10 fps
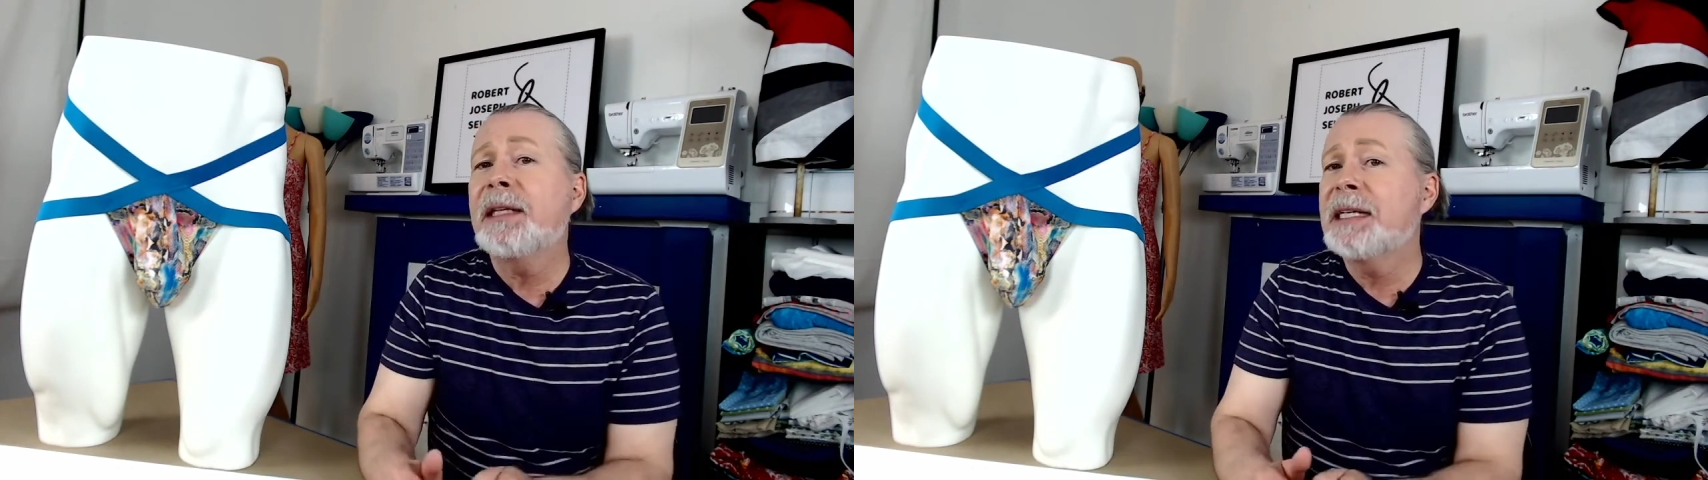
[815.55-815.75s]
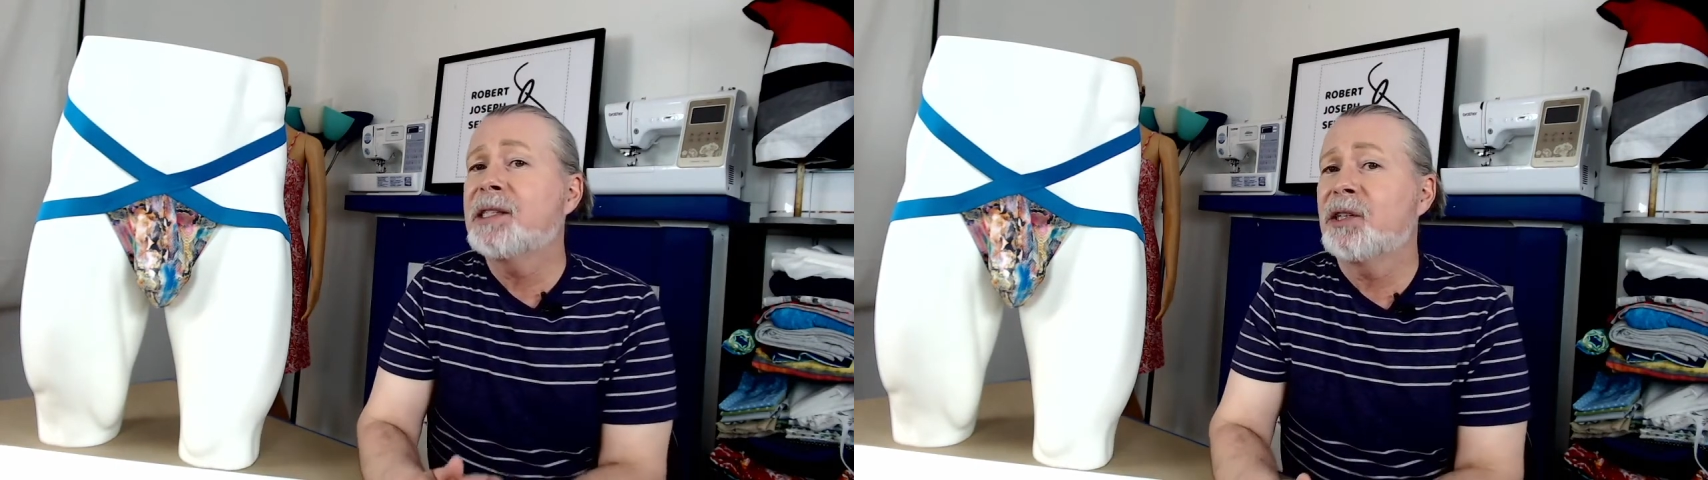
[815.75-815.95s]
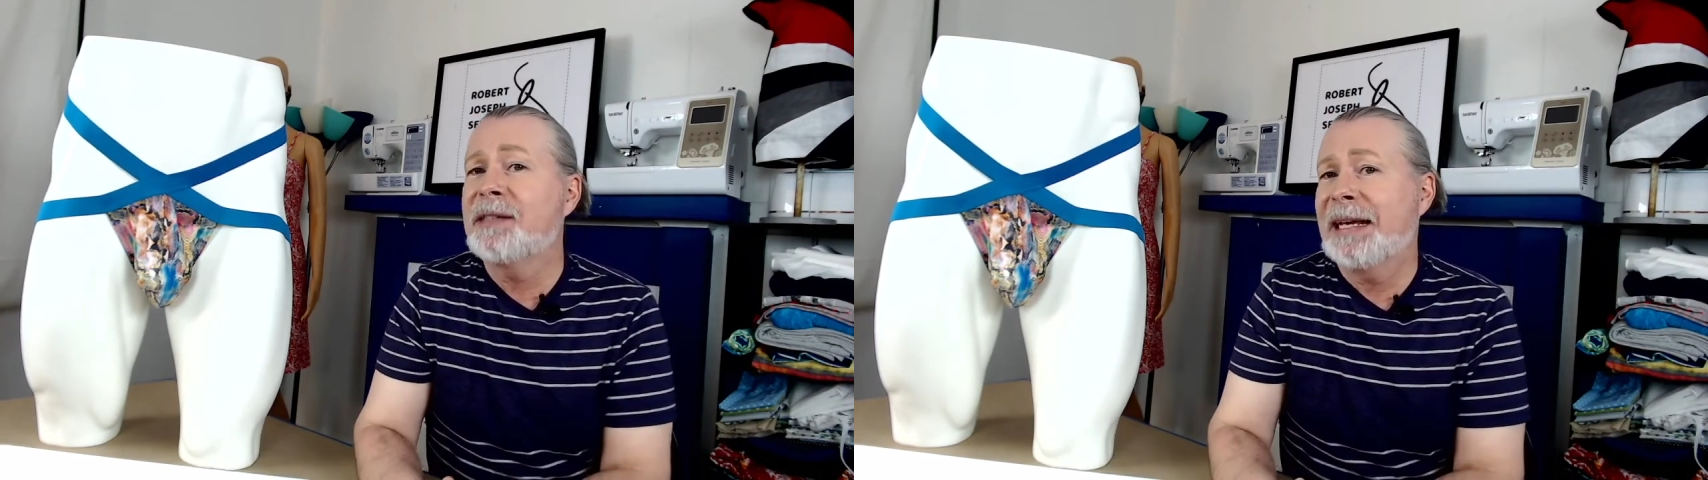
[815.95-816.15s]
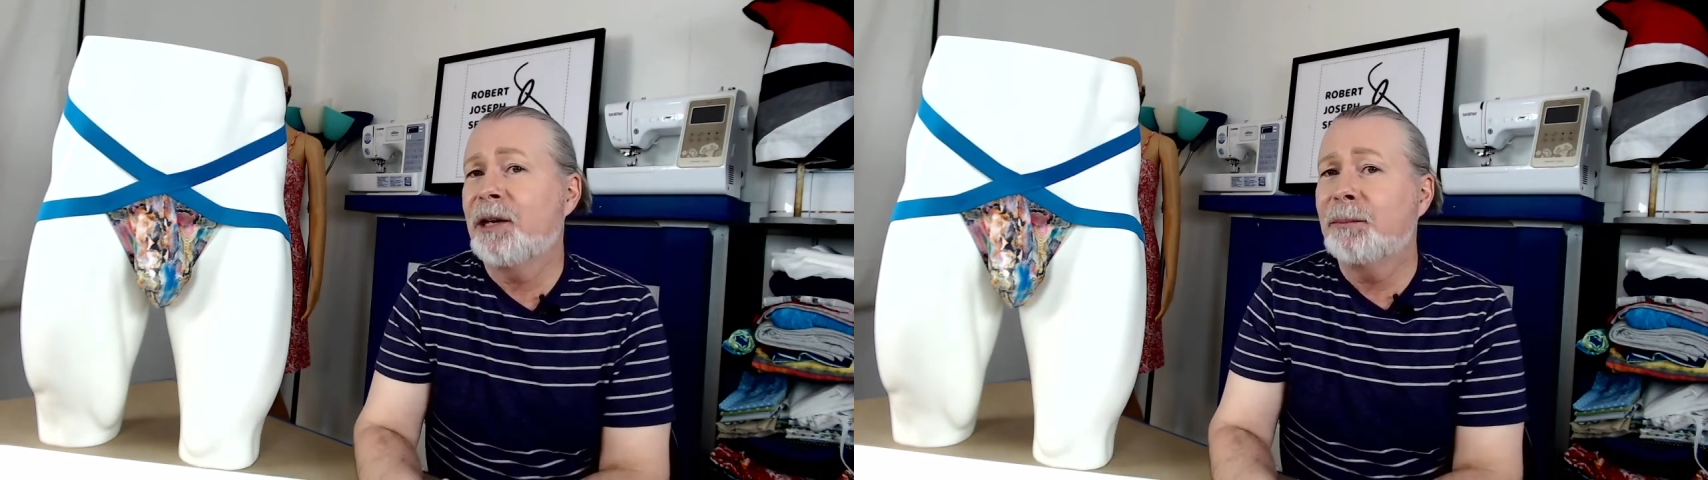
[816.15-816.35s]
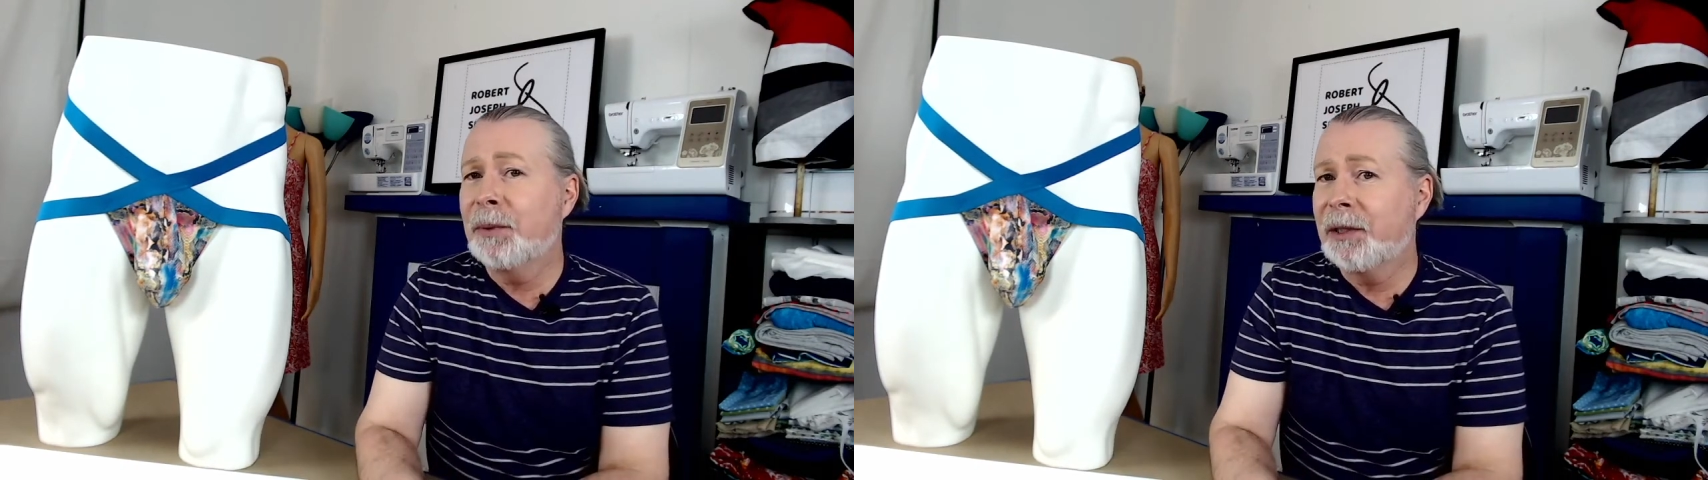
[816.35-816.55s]
links are
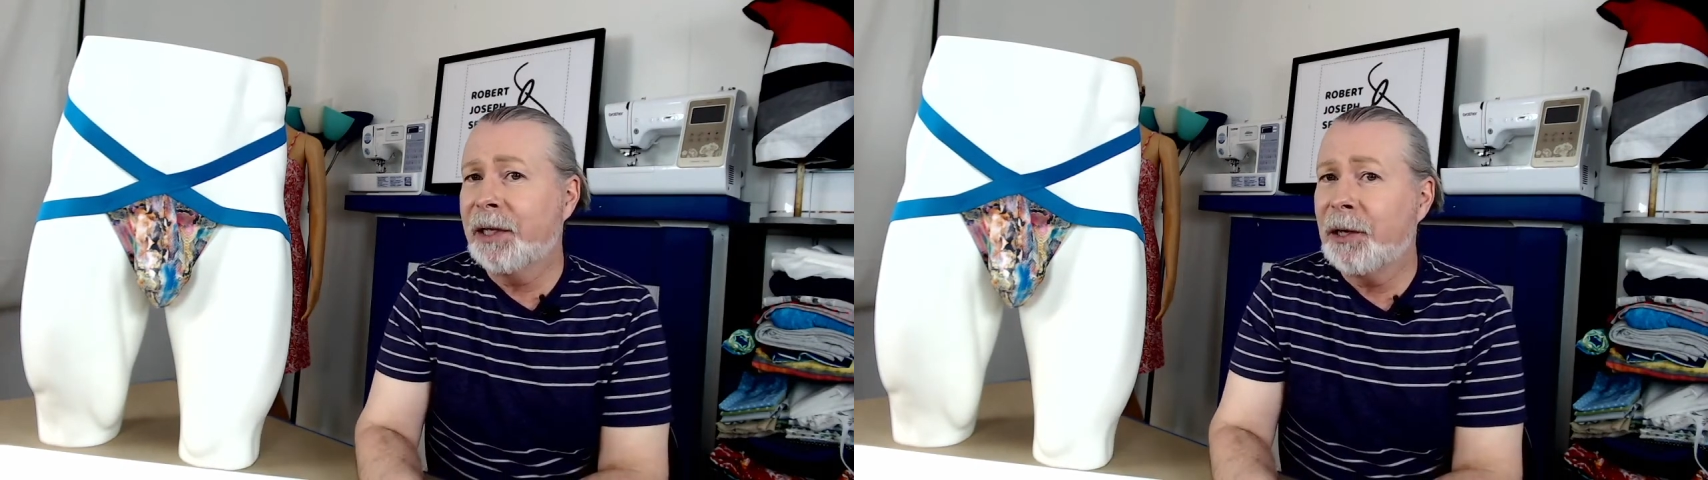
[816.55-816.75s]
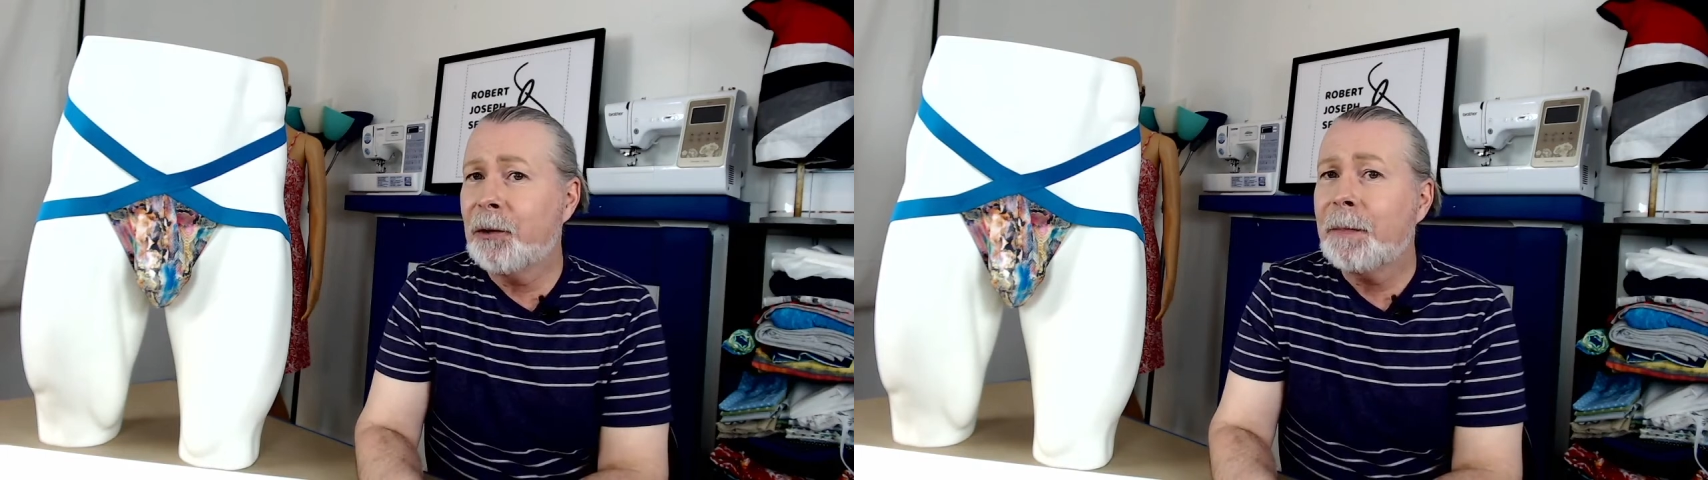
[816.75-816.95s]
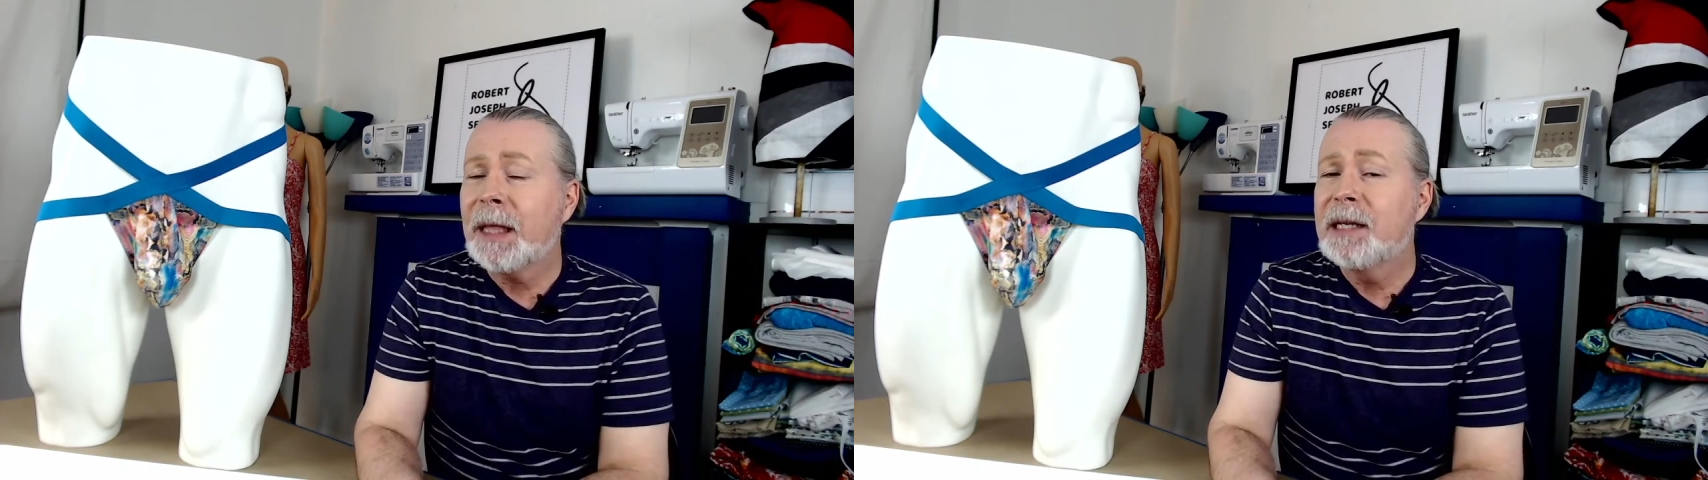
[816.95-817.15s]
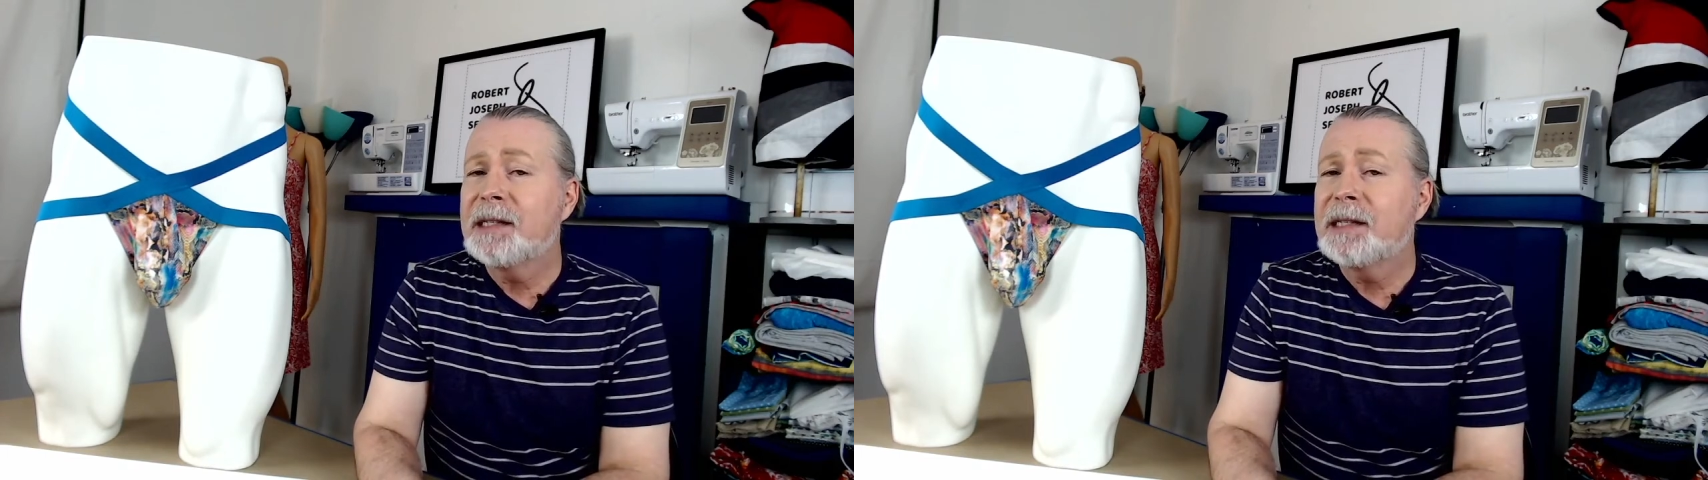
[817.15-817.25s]
down below.